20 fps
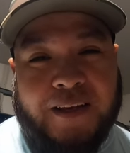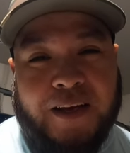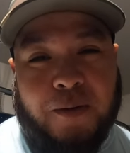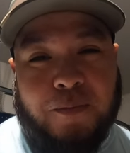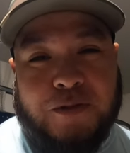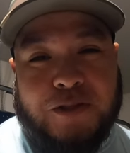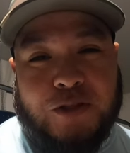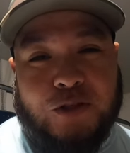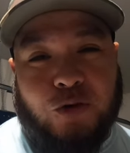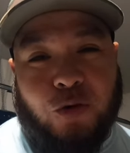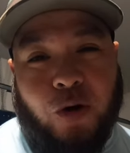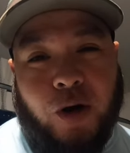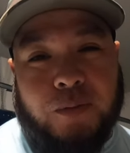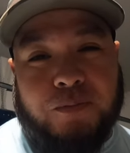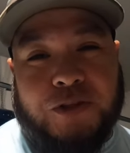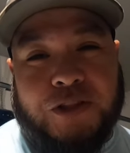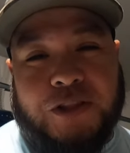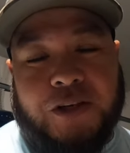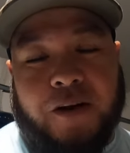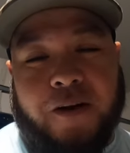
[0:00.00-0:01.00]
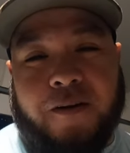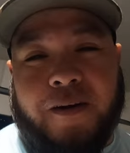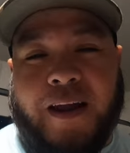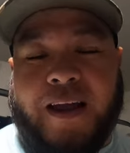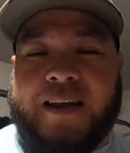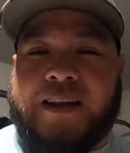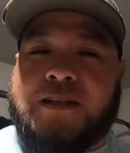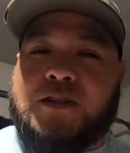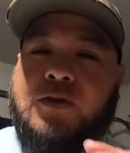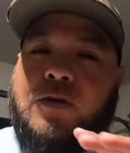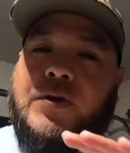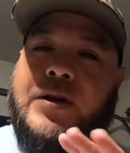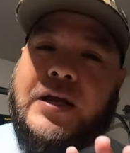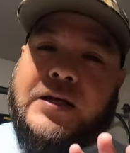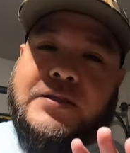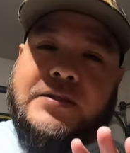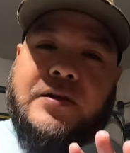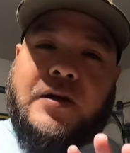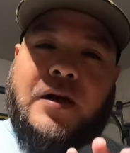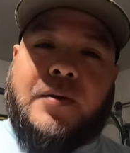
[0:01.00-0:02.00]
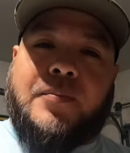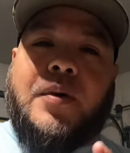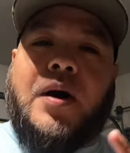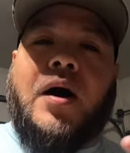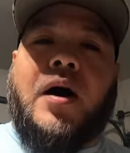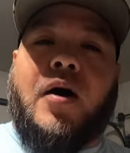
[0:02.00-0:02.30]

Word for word: comment, subscribe, share, and until next time,